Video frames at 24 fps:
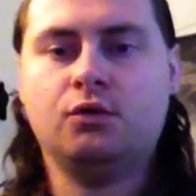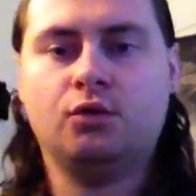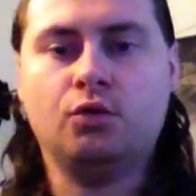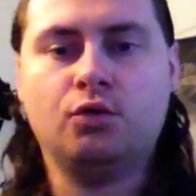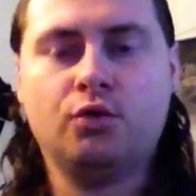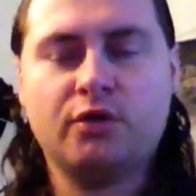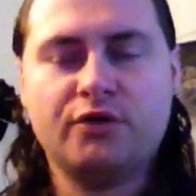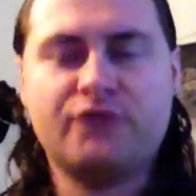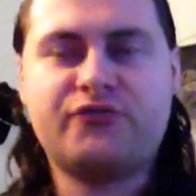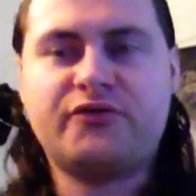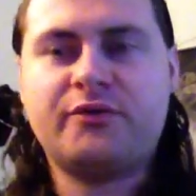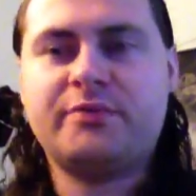
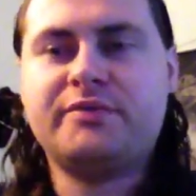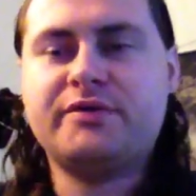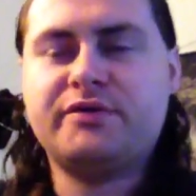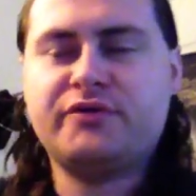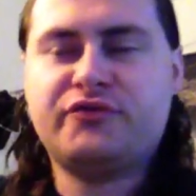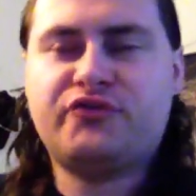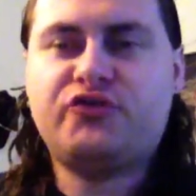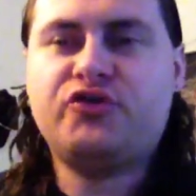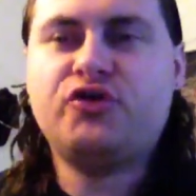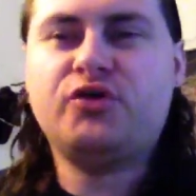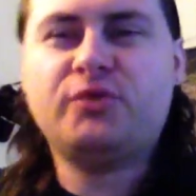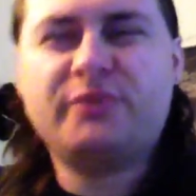What's up
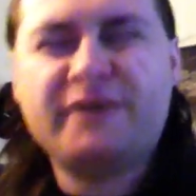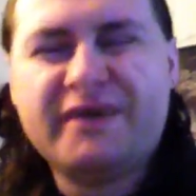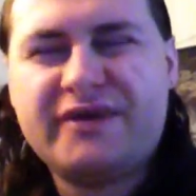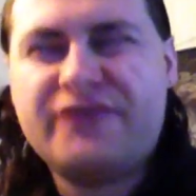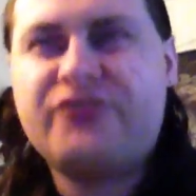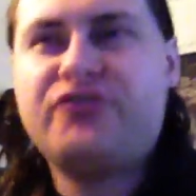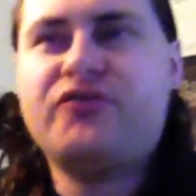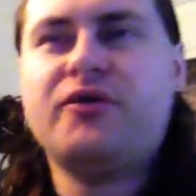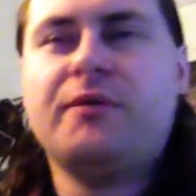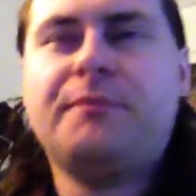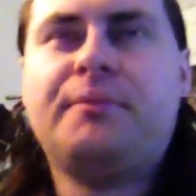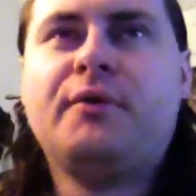YouTube,
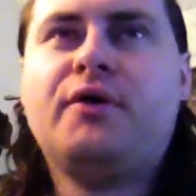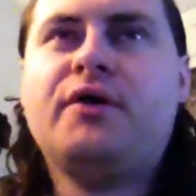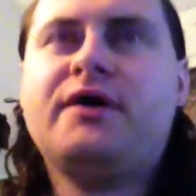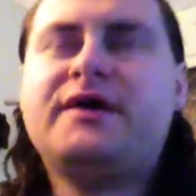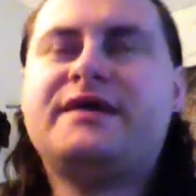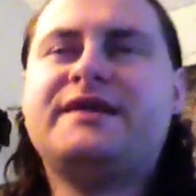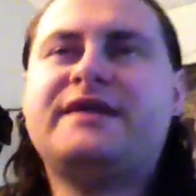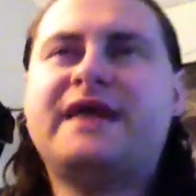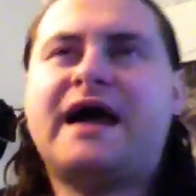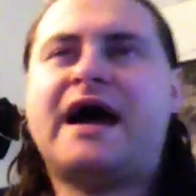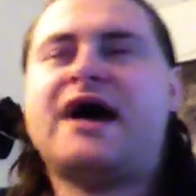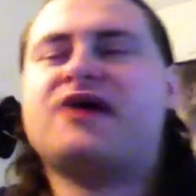it's your boy
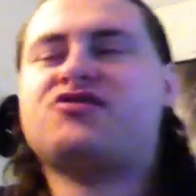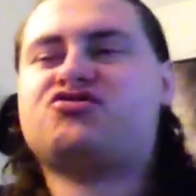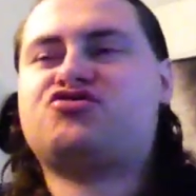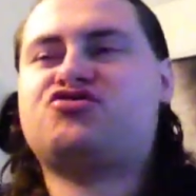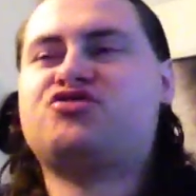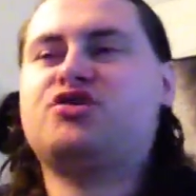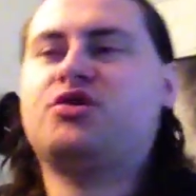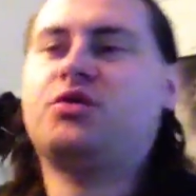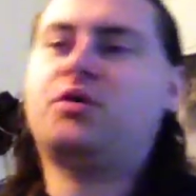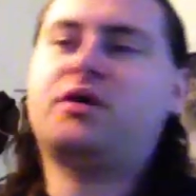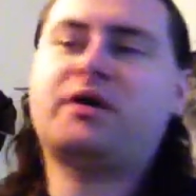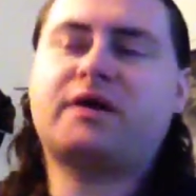Nash
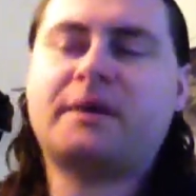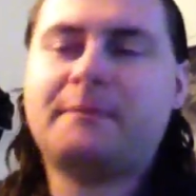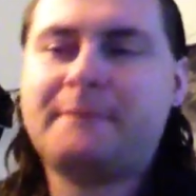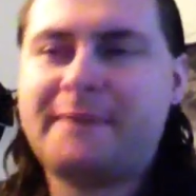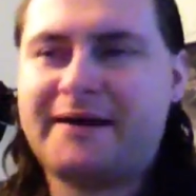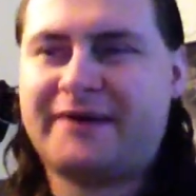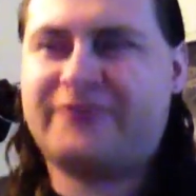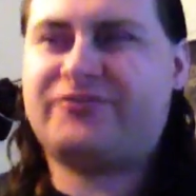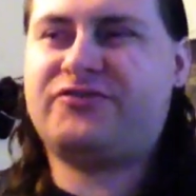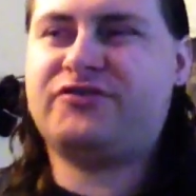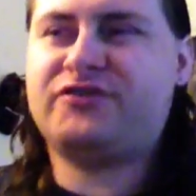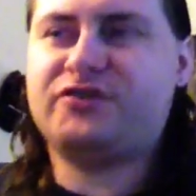here, welcome
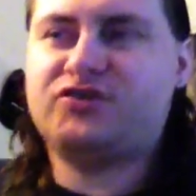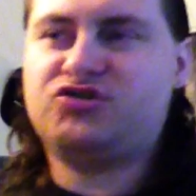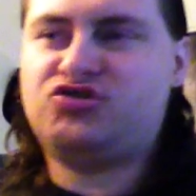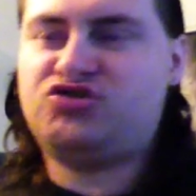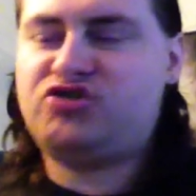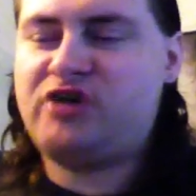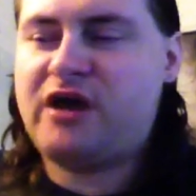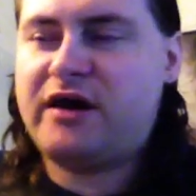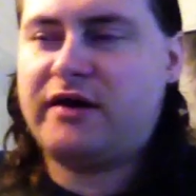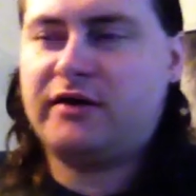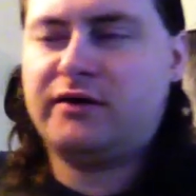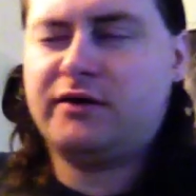back to the
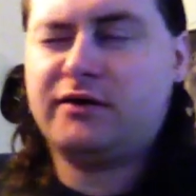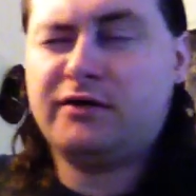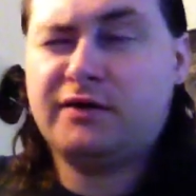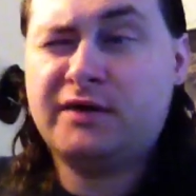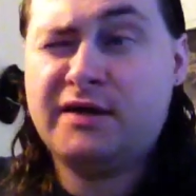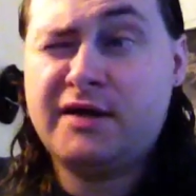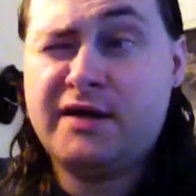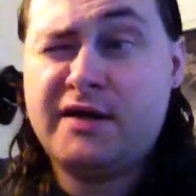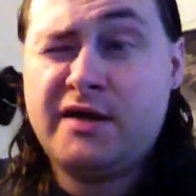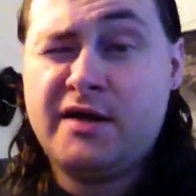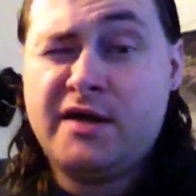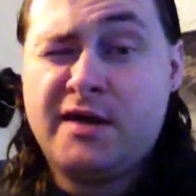channel.
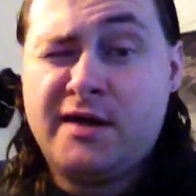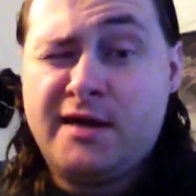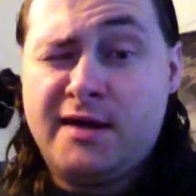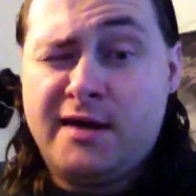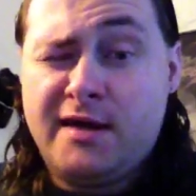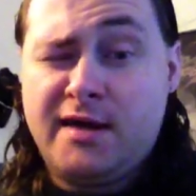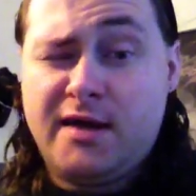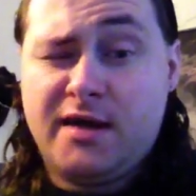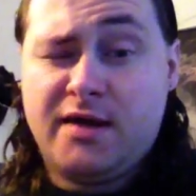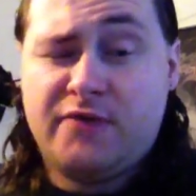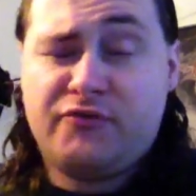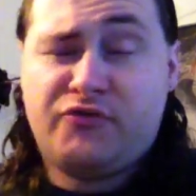
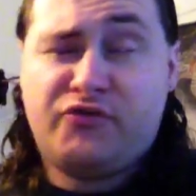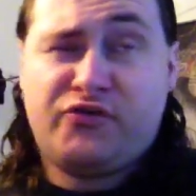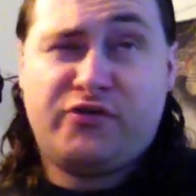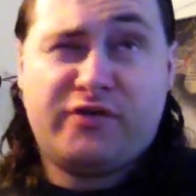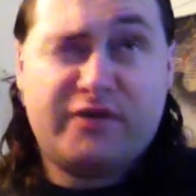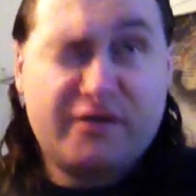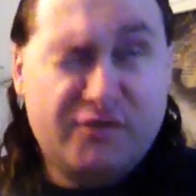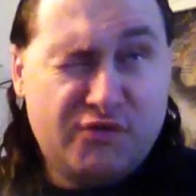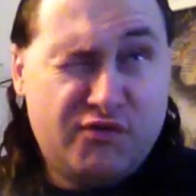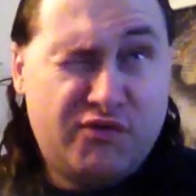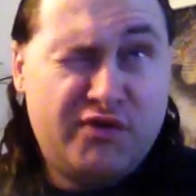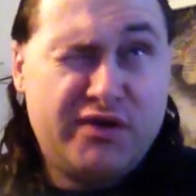And
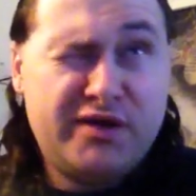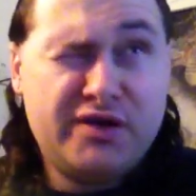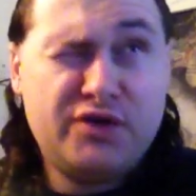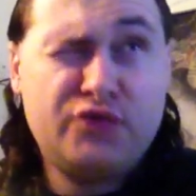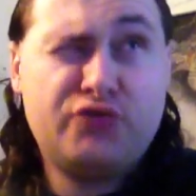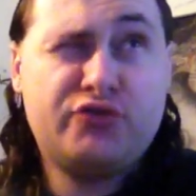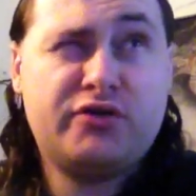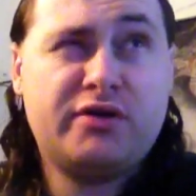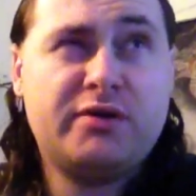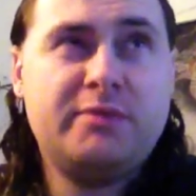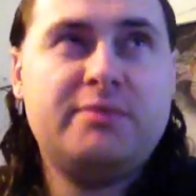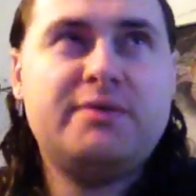today's video
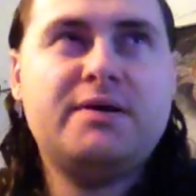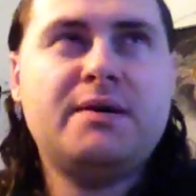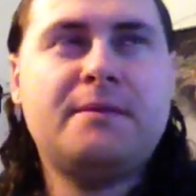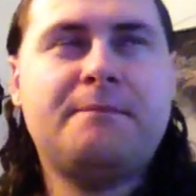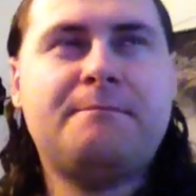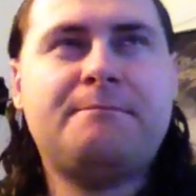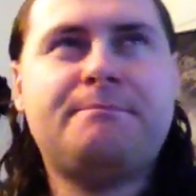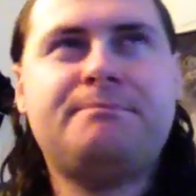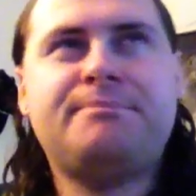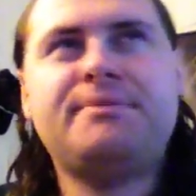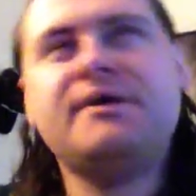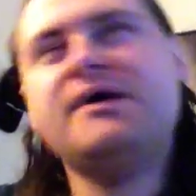is going to be a
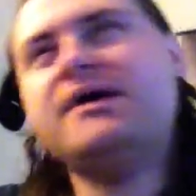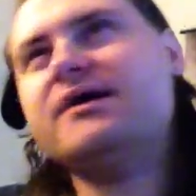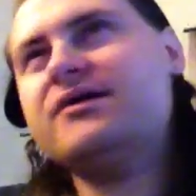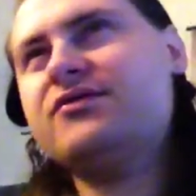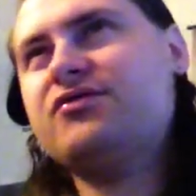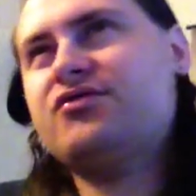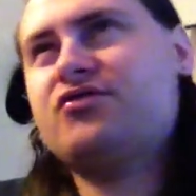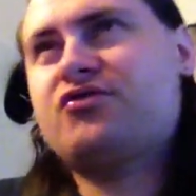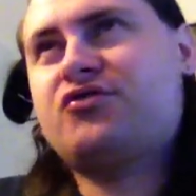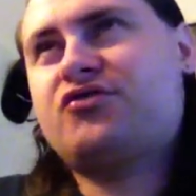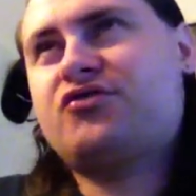bit...